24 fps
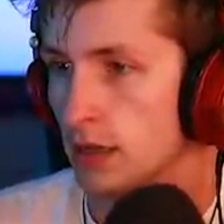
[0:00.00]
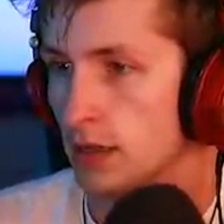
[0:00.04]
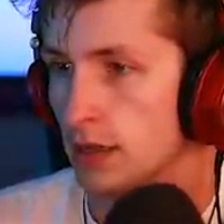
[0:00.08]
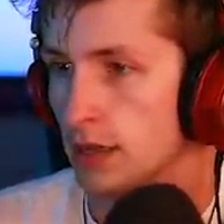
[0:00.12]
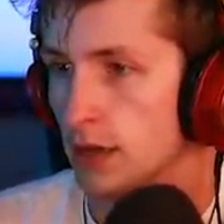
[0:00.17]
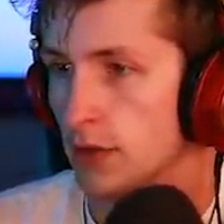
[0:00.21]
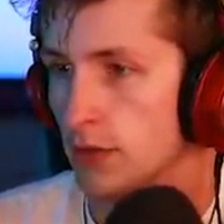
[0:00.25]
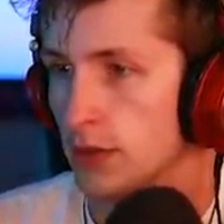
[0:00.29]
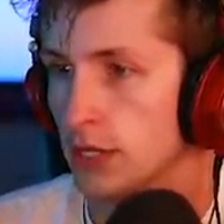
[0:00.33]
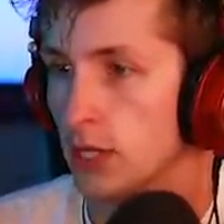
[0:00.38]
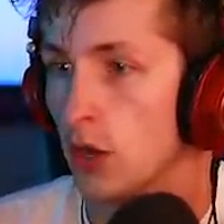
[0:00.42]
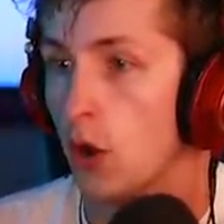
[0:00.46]

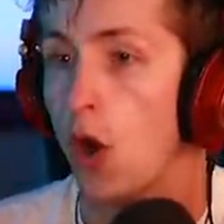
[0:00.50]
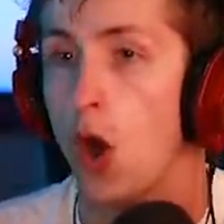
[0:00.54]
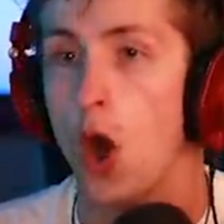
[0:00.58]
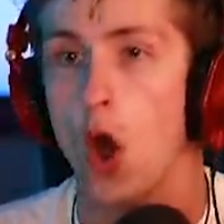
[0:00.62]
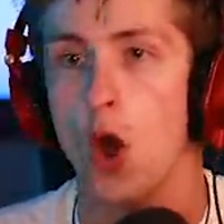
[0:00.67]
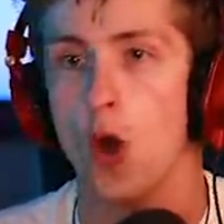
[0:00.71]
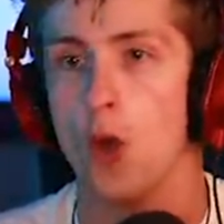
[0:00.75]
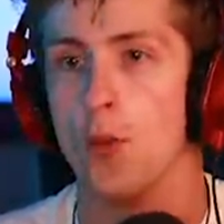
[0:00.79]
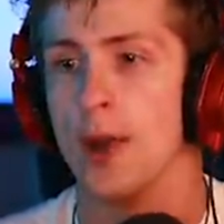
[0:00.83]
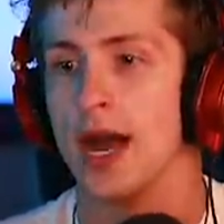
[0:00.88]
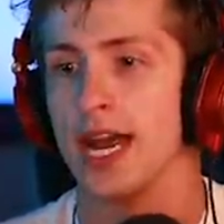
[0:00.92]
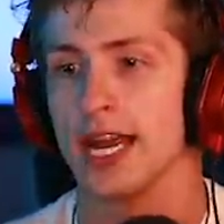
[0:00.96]
There we go.
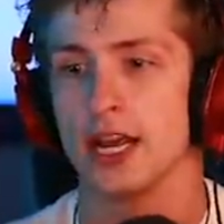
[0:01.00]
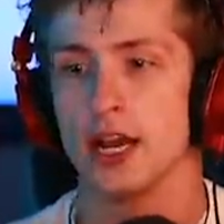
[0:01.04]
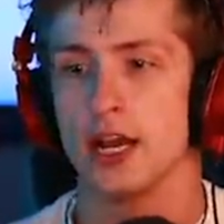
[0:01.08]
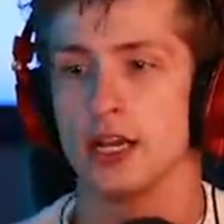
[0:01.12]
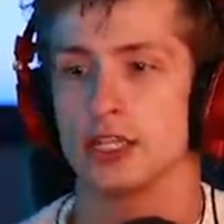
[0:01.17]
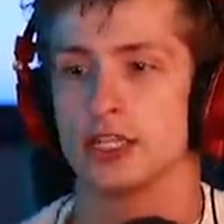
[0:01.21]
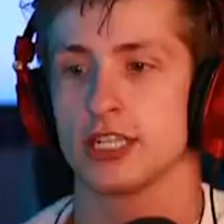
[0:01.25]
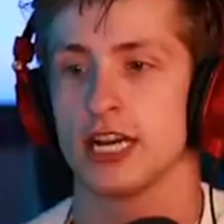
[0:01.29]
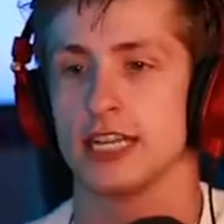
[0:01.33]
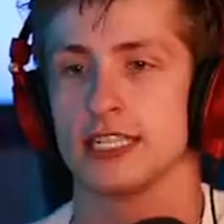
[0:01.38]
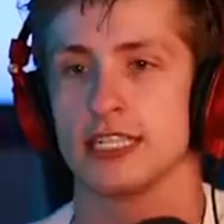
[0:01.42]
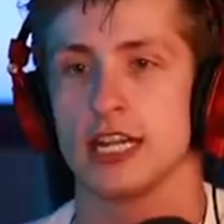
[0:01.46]
Oh my
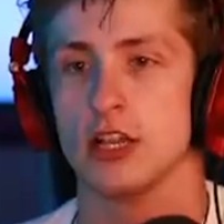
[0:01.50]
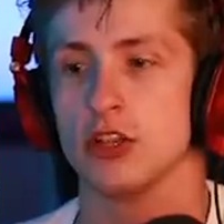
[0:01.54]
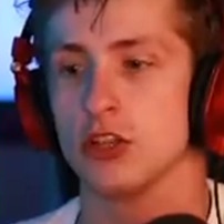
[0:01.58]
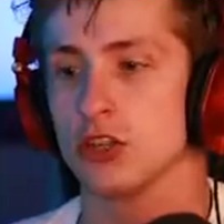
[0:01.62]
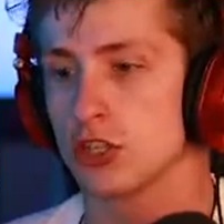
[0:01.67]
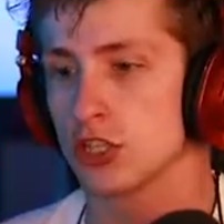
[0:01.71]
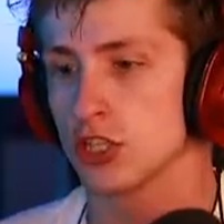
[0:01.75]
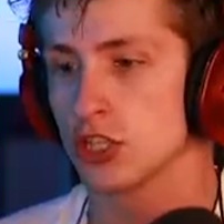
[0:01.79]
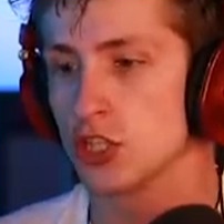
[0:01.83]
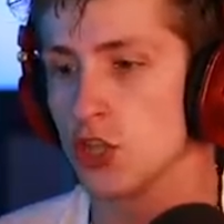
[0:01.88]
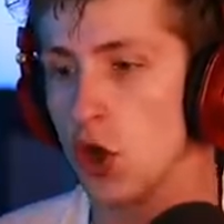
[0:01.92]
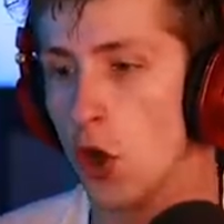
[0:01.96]
gosh, guys, I
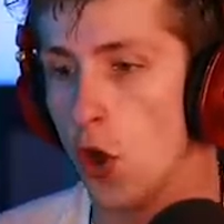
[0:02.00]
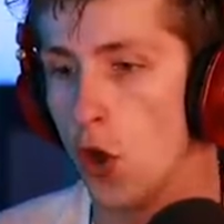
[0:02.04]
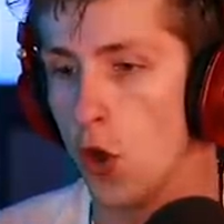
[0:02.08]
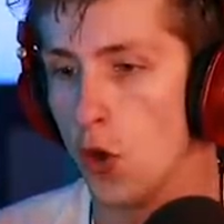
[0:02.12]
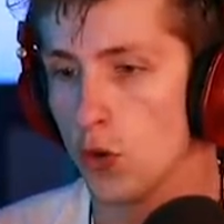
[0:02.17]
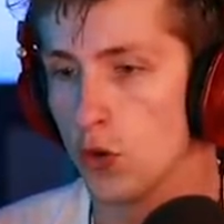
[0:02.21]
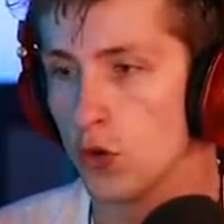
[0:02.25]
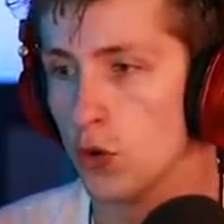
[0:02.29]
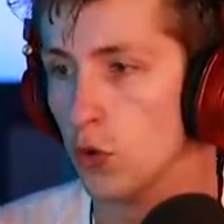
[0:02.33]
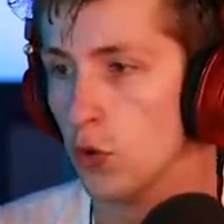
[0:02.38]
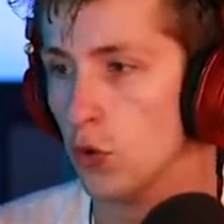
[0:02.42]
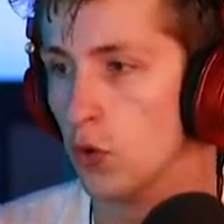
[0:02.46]
look
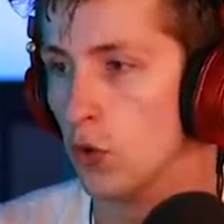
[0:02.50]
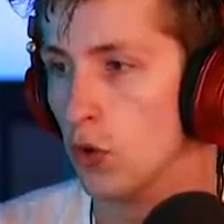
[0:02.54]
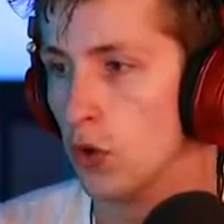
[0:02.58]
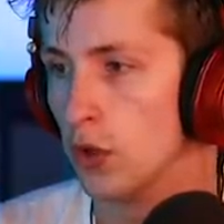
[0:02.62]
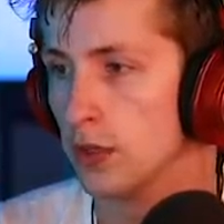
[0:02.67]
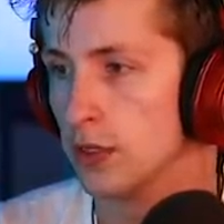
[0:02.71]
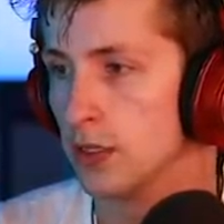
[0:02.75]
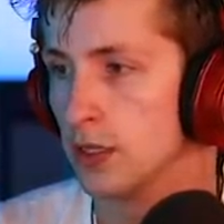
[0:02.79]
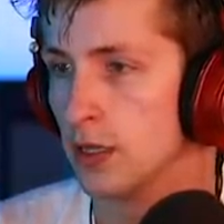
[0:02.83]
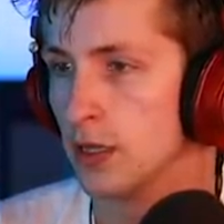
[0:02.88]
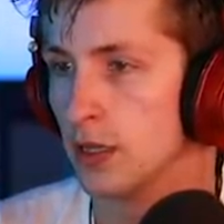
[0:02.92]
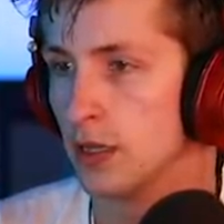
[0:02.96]
so
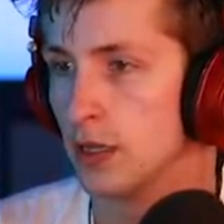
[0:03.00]
cool.